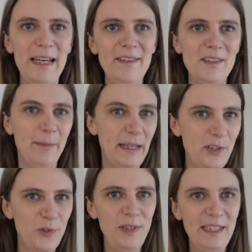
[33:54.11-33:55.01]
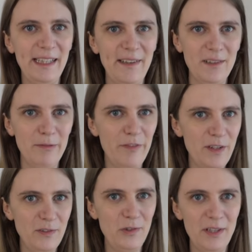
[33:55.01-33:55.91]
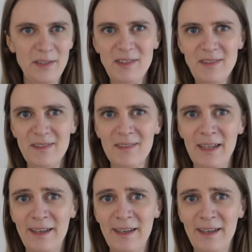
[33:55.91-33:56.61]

add some intrigue and some fun to your dungeons.